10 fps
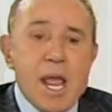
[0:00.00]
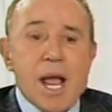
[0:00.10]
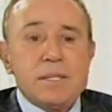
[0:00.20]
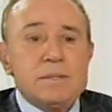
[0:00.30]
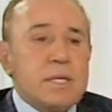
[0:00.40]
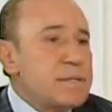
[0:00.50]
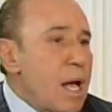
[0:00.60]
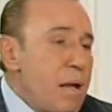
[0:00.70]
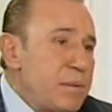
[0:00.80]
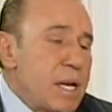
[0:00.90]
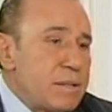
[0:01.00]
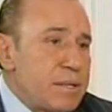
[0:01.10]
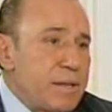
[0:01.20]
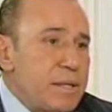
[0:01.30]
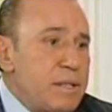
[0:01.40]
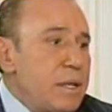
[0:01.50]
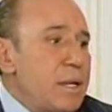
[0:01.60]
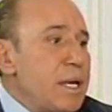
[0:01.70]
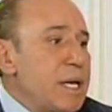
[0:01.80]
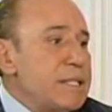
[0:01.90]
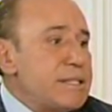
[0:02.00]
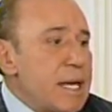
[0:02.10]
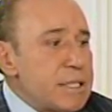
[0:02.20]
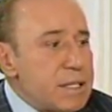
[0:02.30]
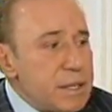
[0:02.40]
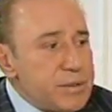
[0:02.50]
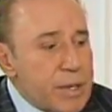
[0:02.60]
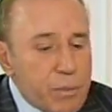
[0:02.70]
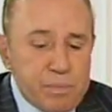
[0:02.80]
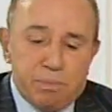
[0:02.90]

And the dominant thing is that the